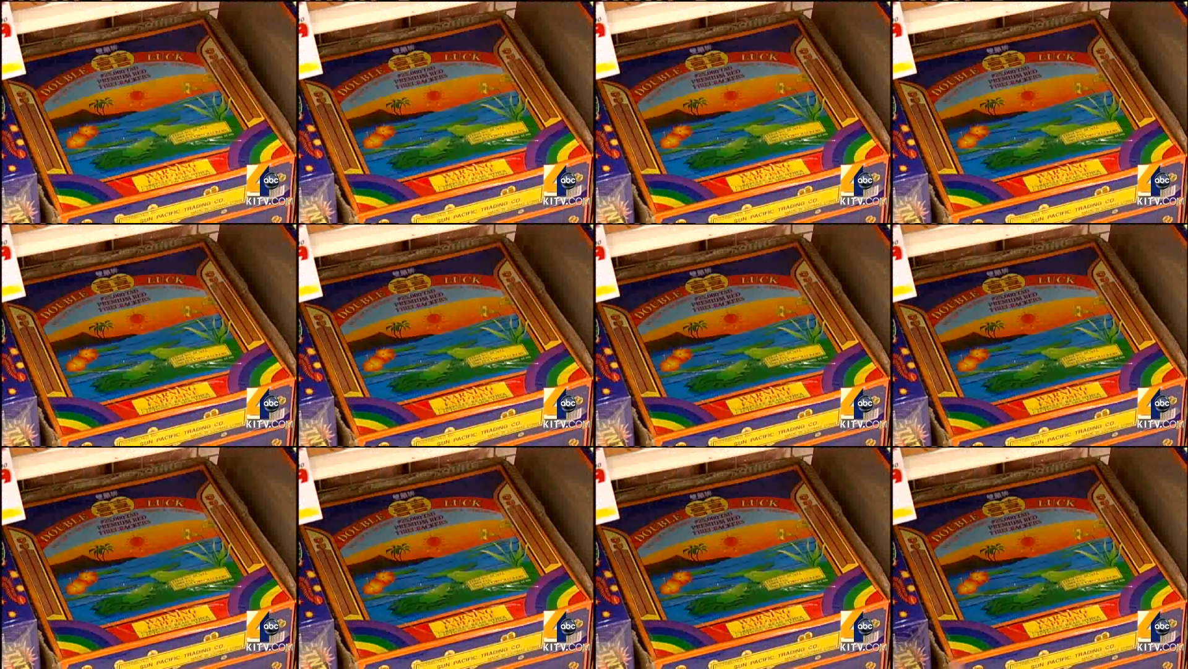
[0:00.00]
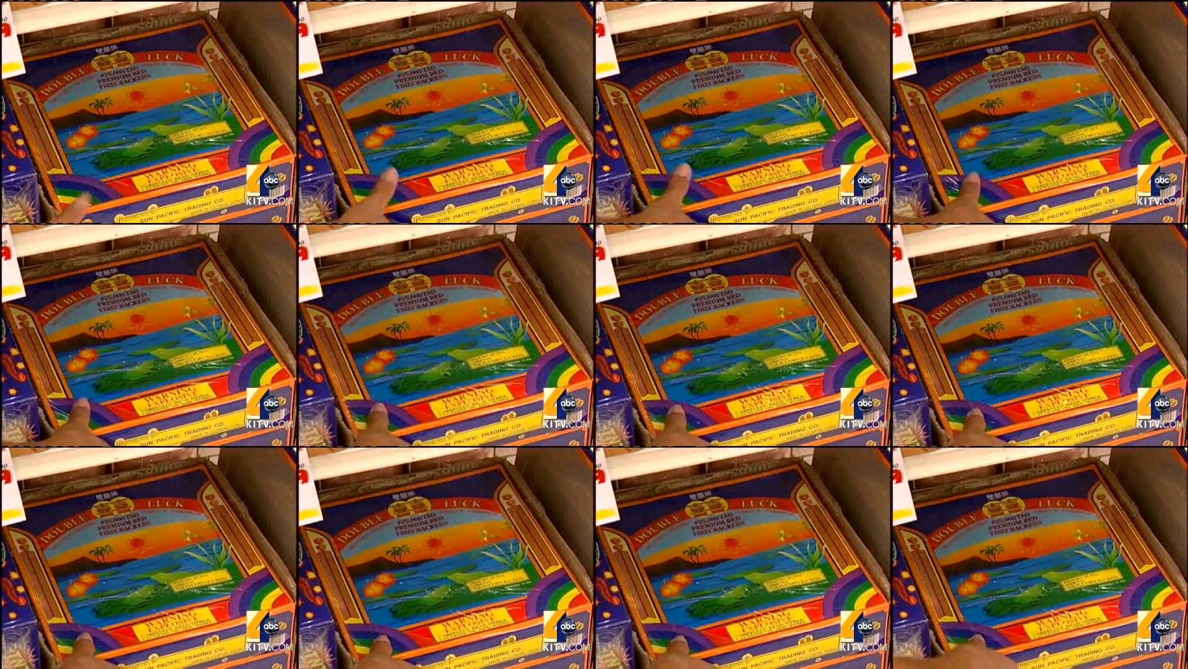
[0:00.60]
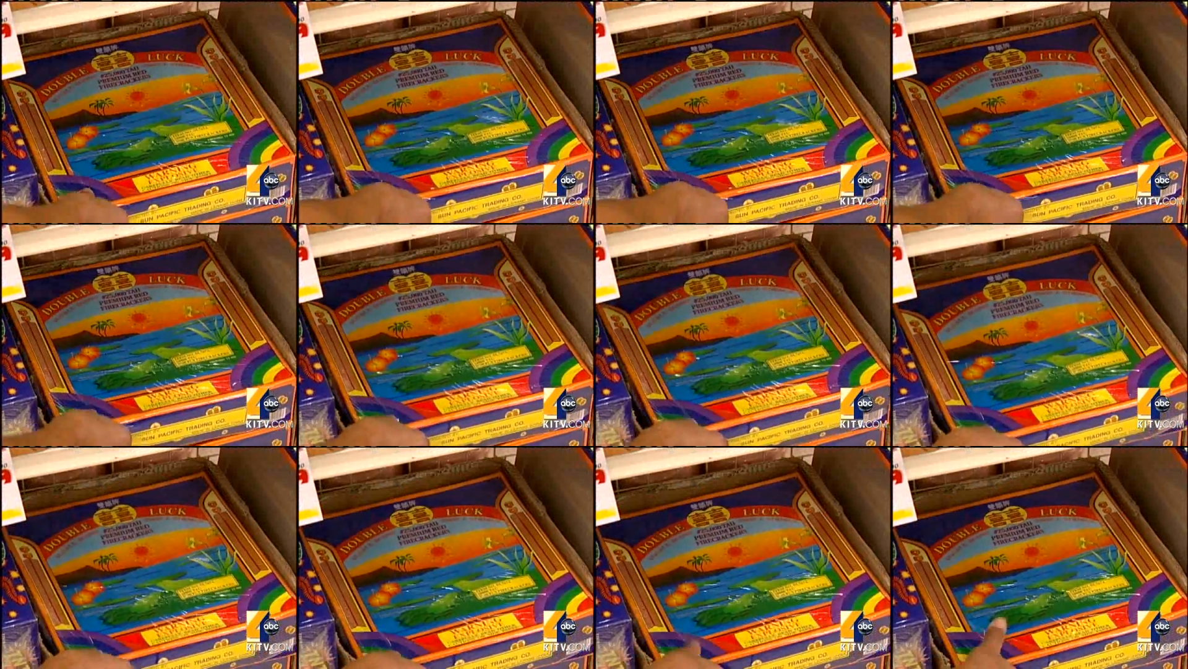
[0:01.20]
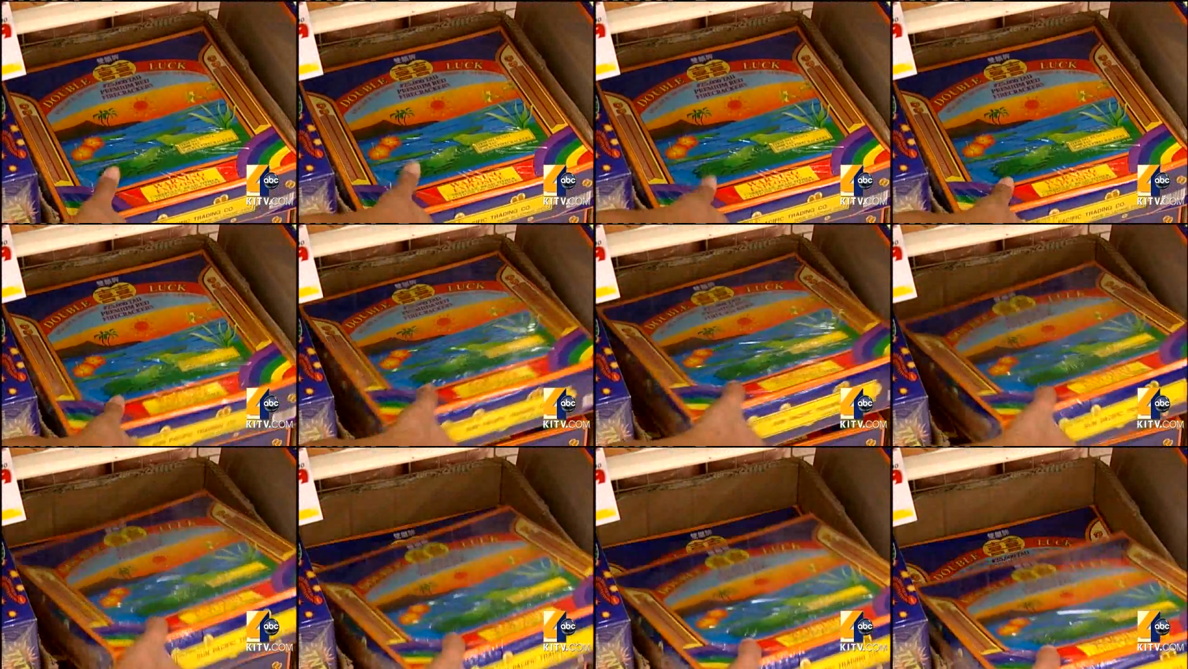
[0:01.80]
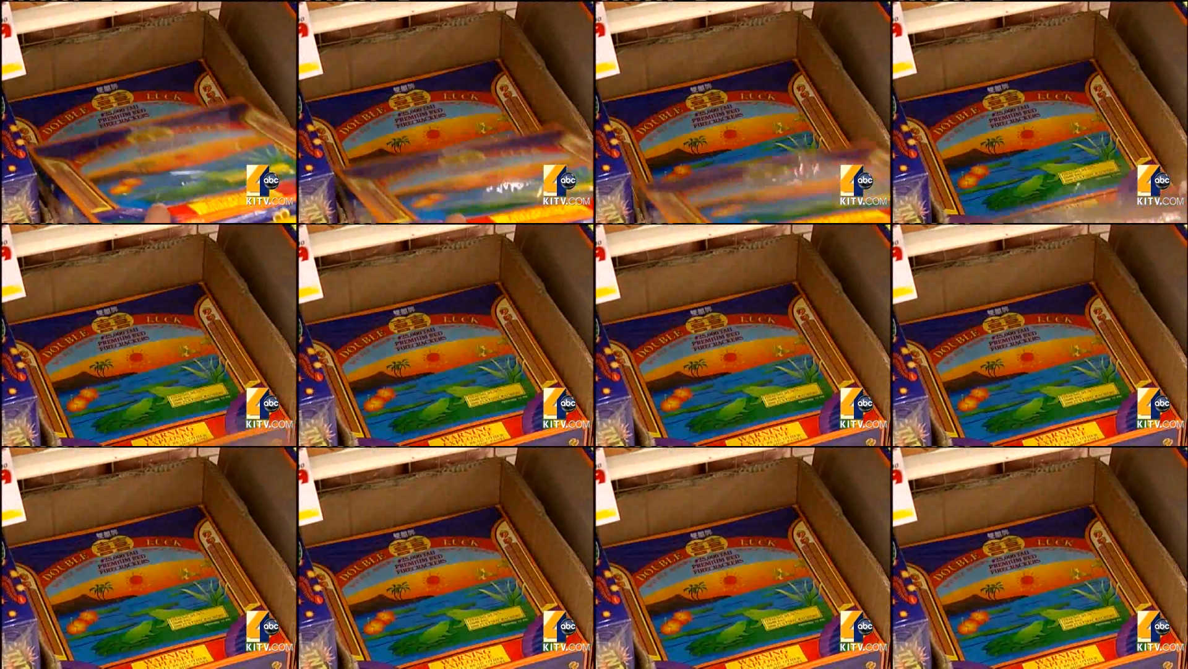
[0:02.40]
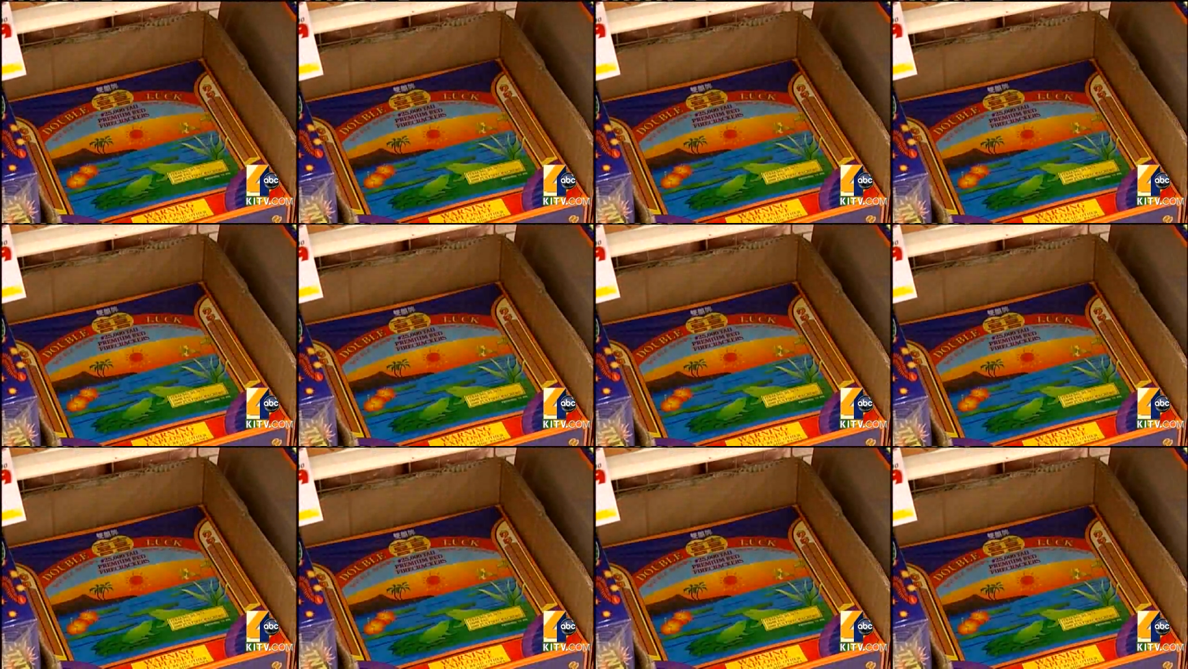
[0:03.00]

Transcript: [unreadable: no face in view]